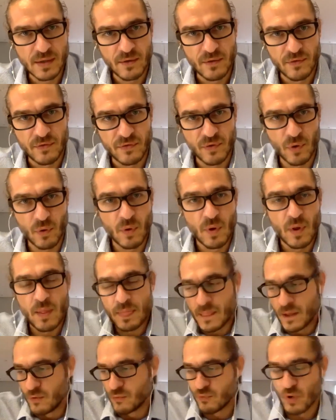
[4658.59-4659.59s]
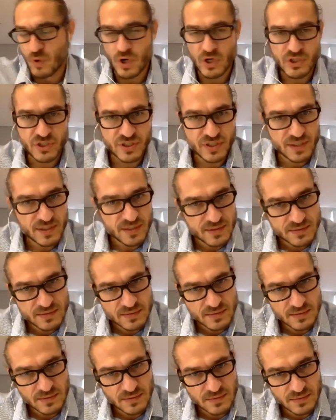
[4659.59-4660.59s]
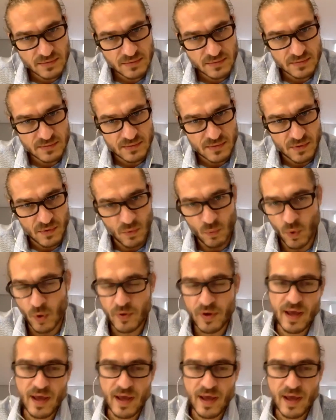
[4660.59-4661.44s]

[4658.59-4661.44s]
So Russia won't